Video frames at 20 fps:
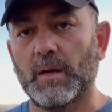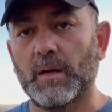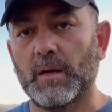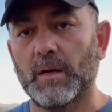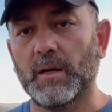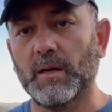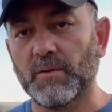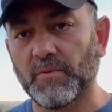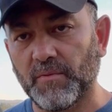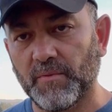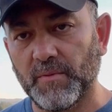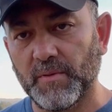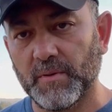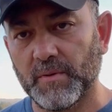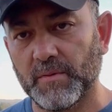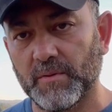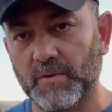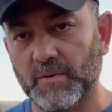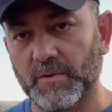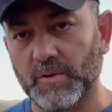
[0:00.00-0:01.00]
if
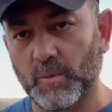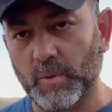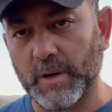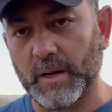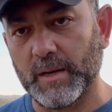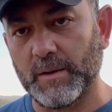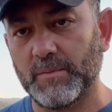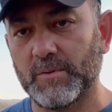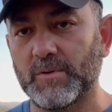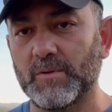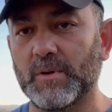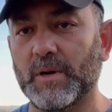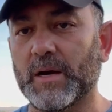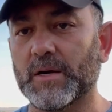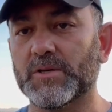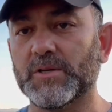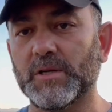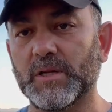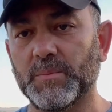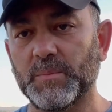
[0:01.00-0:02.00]
there is a way to
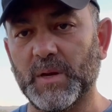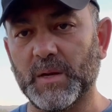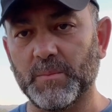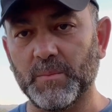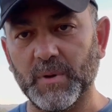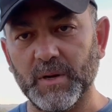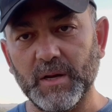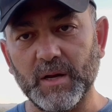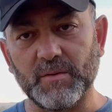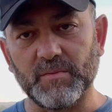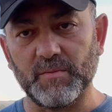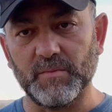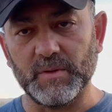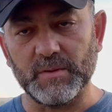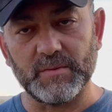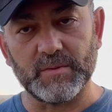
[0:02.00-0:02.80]
actually make money off of it.